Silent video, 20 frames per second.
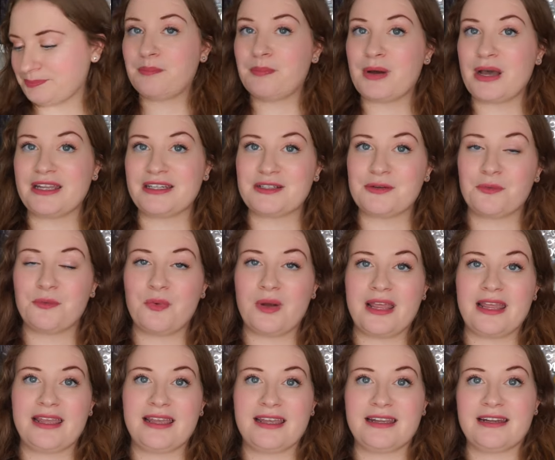But
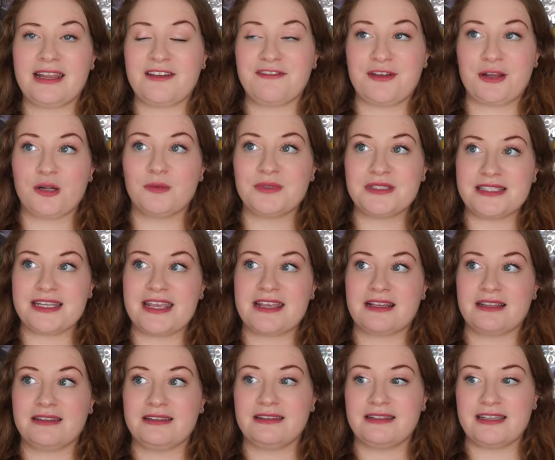when a fatal
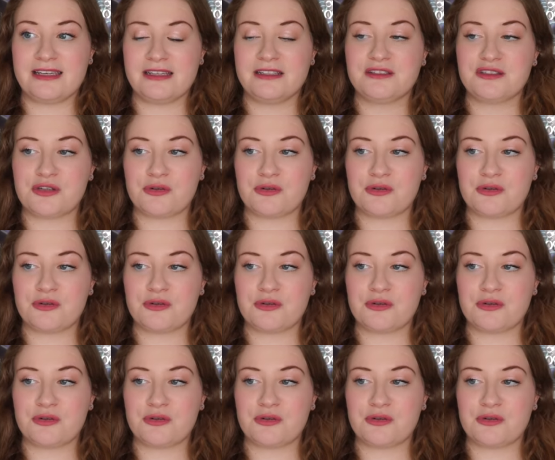mistake leads